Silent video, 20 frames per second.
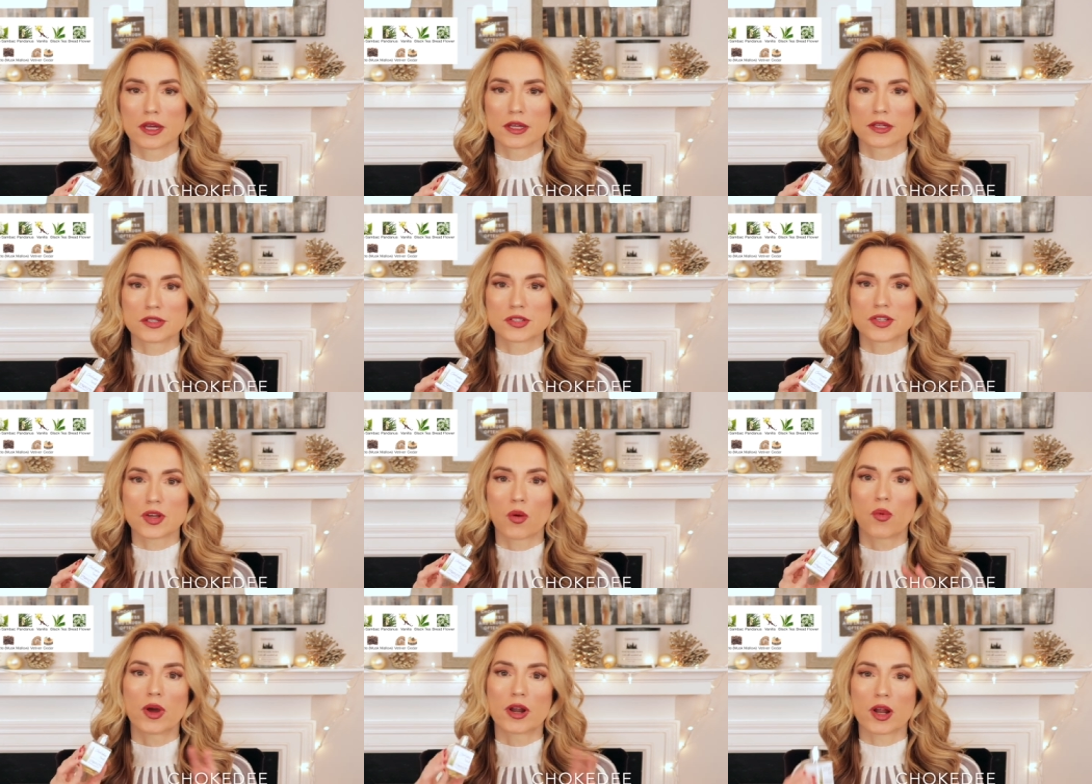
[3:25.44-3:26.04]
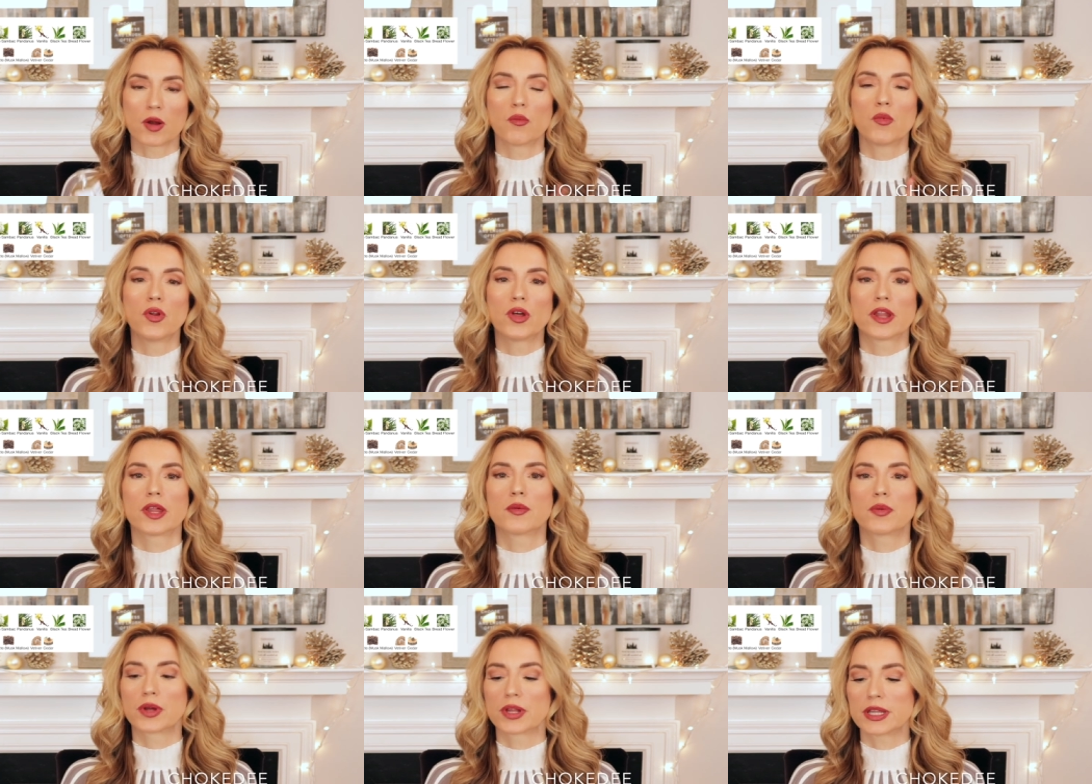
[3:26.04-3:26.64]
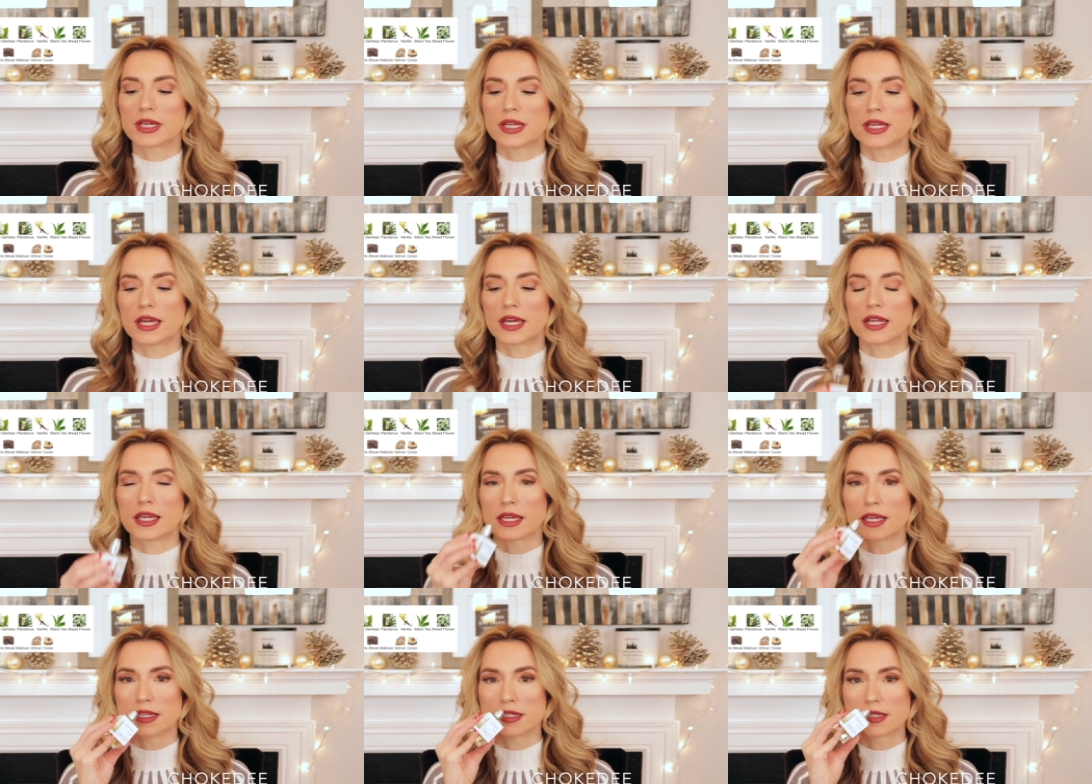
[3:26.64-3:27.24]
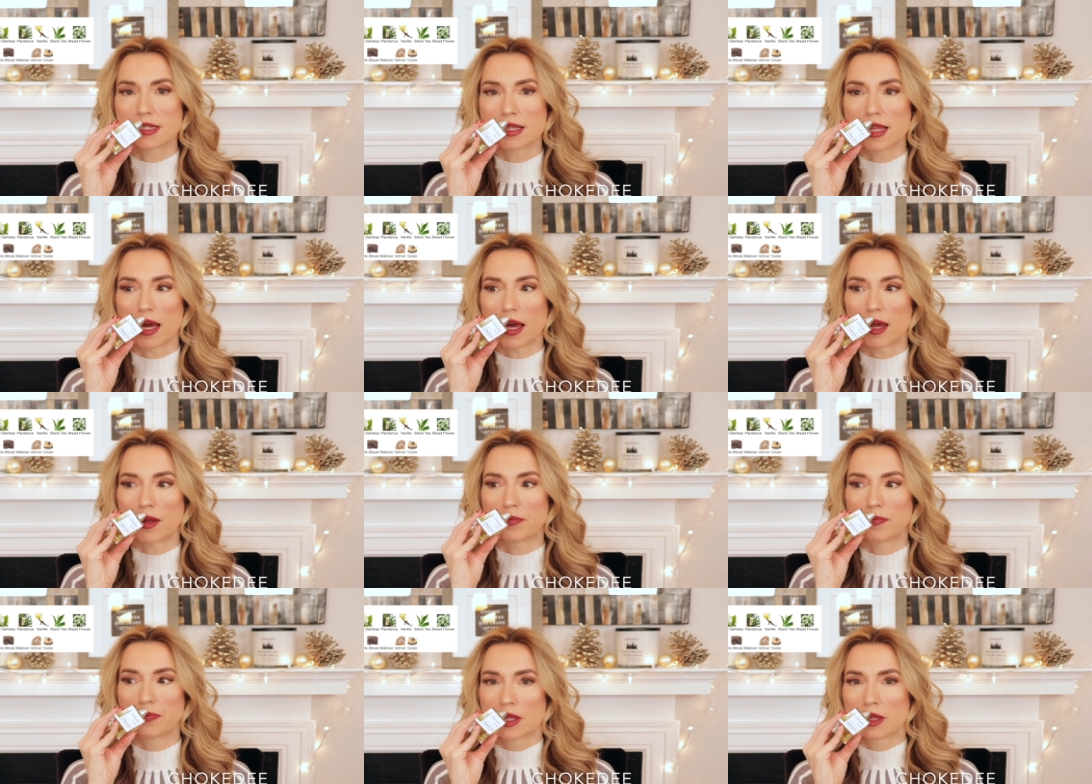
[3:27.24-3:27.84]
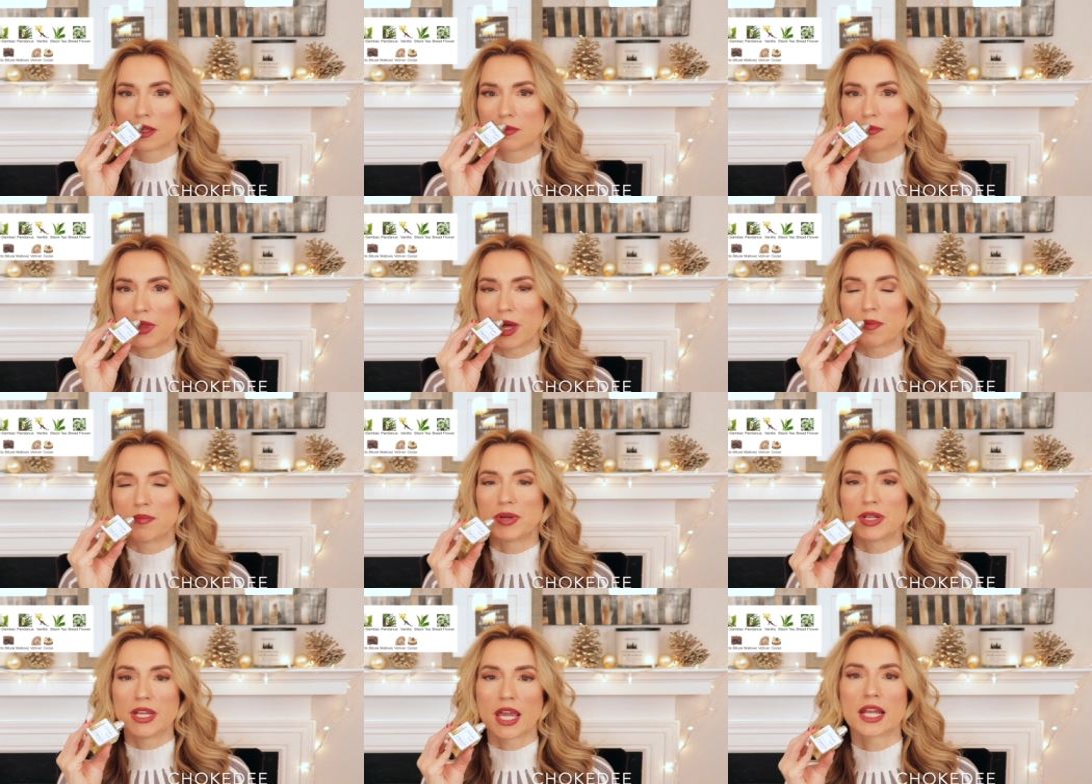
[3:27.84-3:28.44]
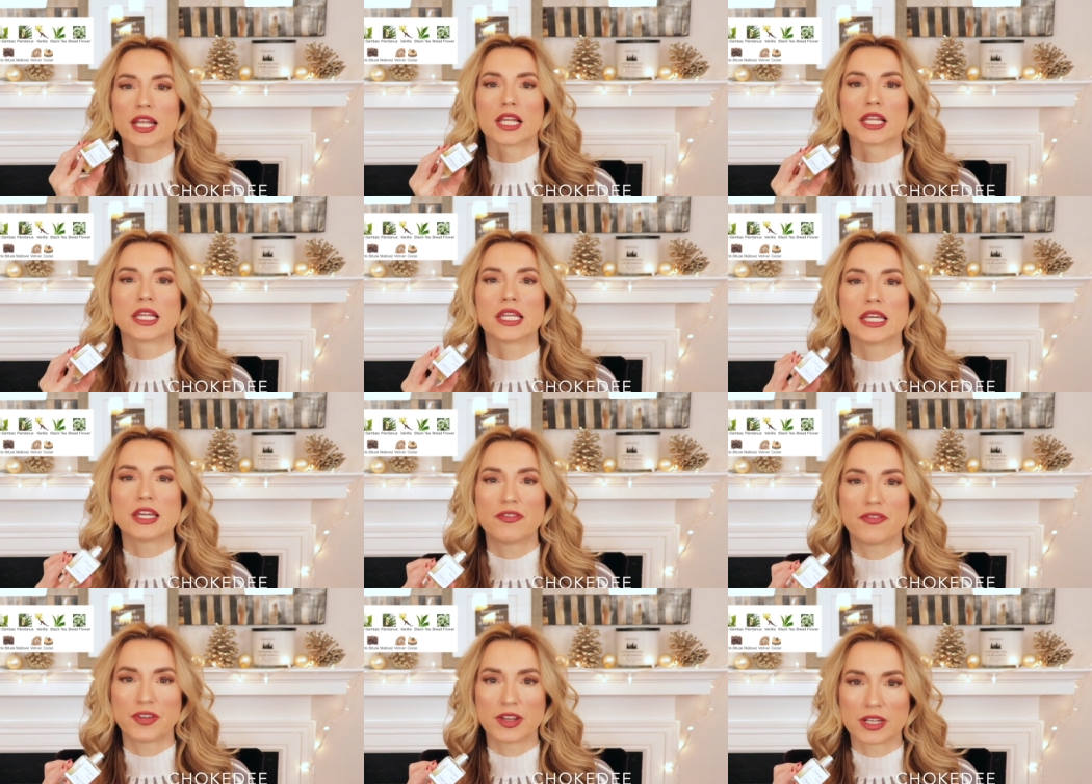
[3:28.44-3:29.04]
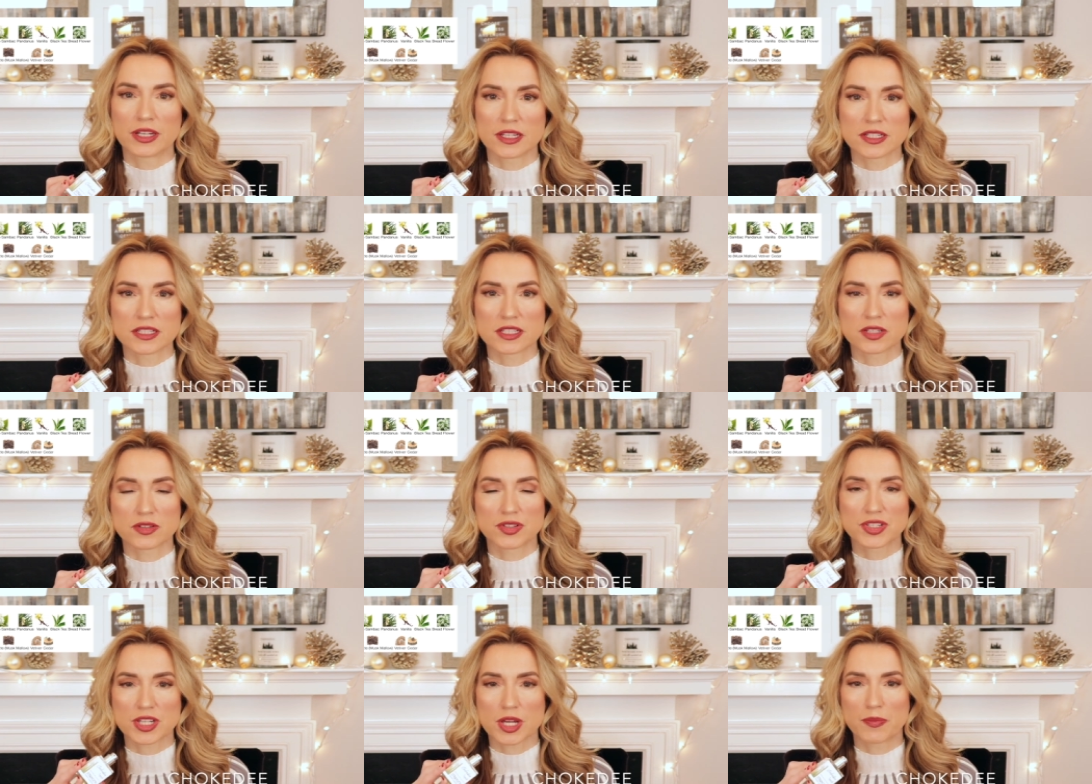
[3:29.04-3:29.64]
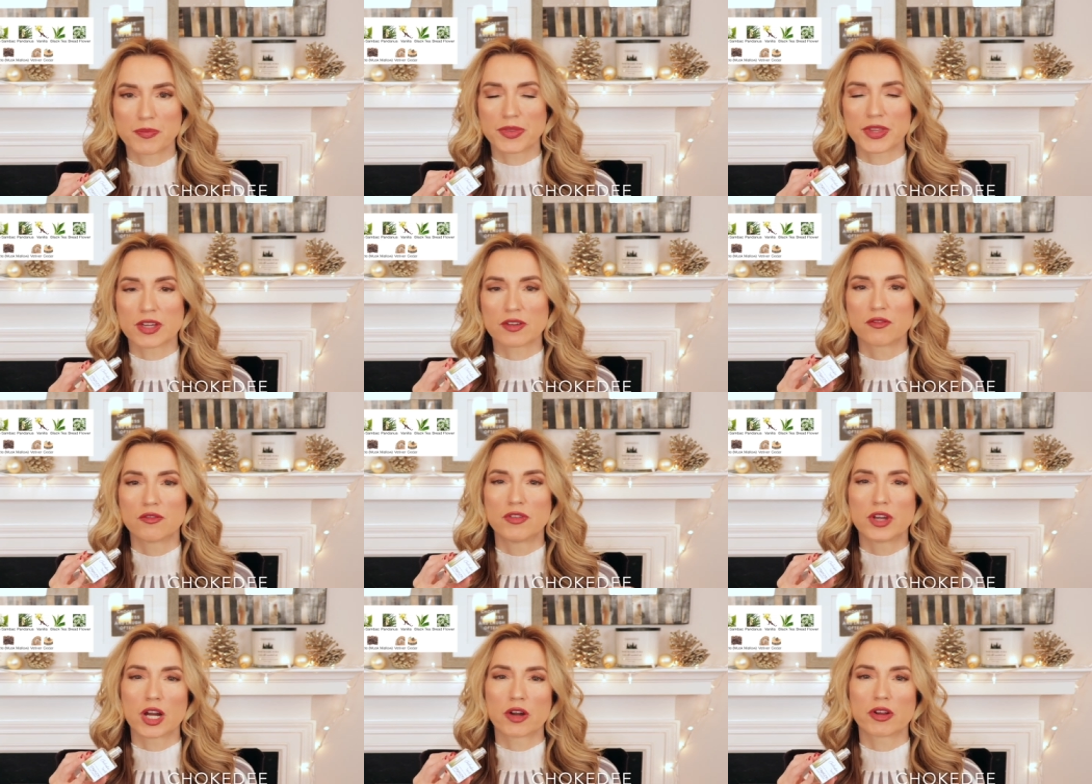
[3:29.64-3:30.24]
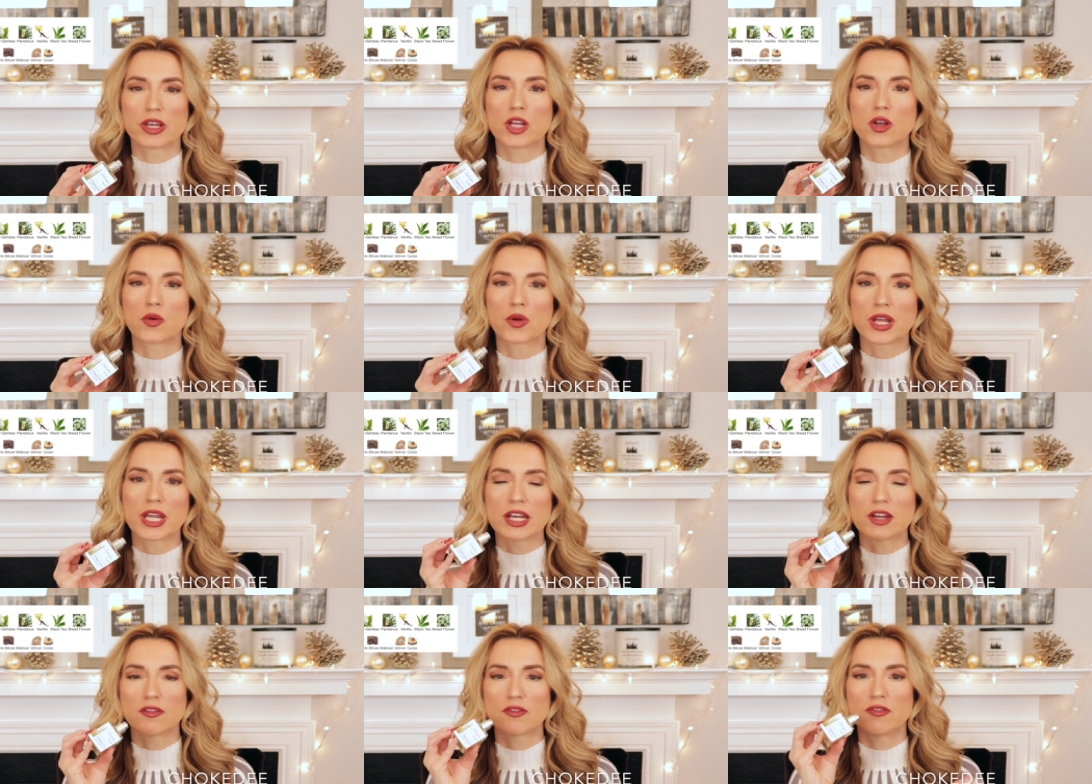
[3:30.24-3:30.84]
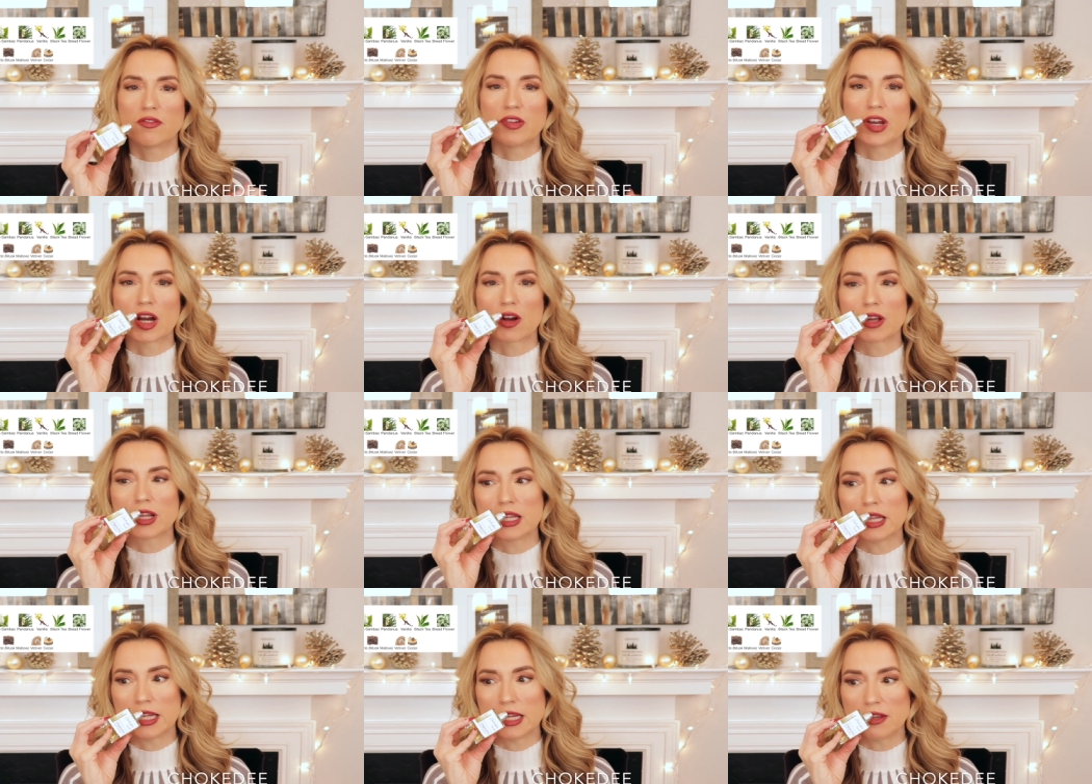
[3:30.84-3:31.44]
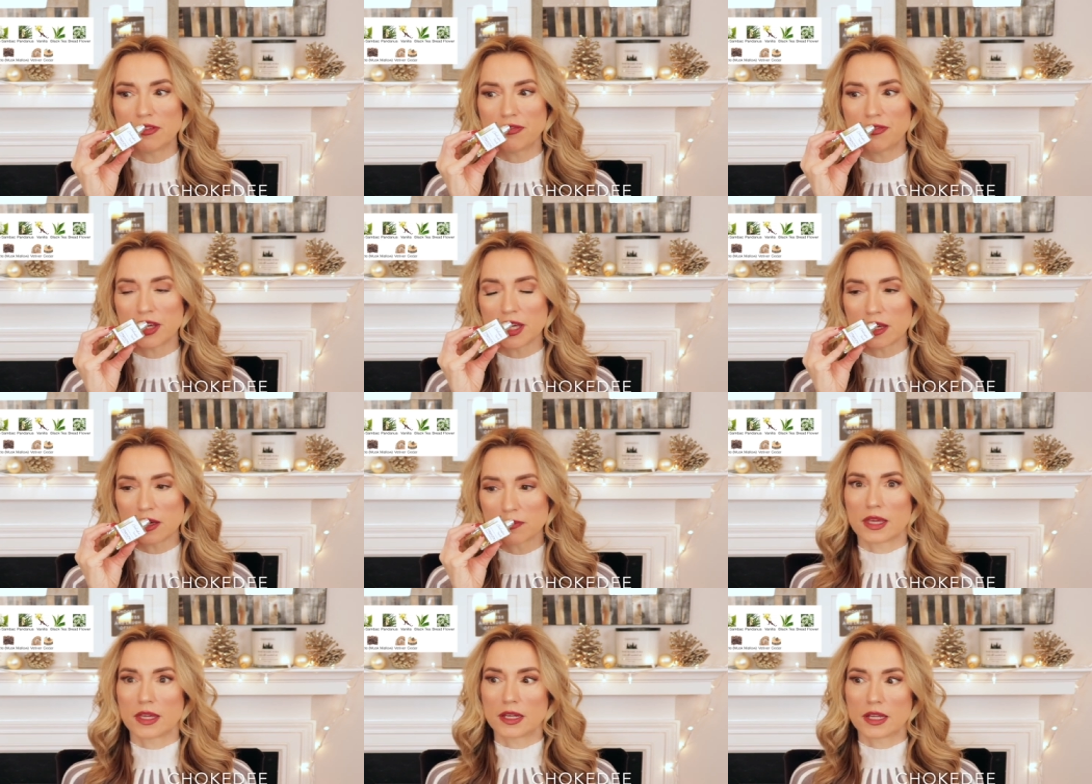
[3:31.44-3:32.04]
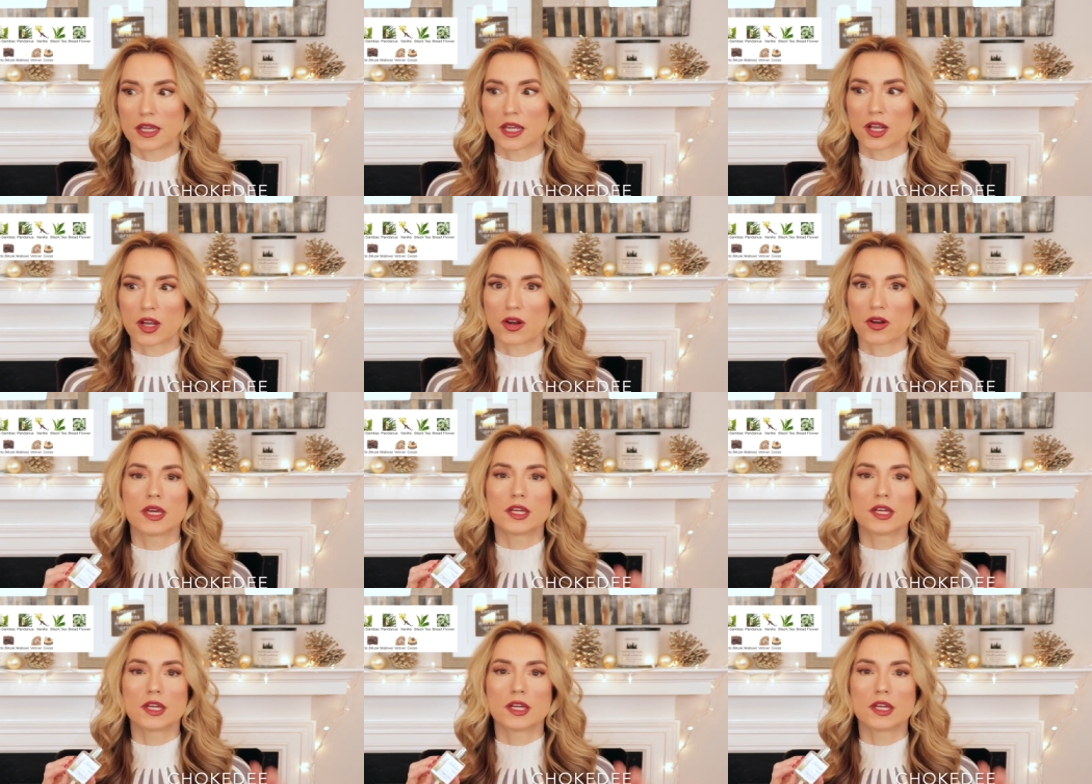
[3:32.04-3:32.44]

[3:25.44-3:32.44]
So what I'm really, really getting is that that banana leafiness. There's something very green, very leafy in here.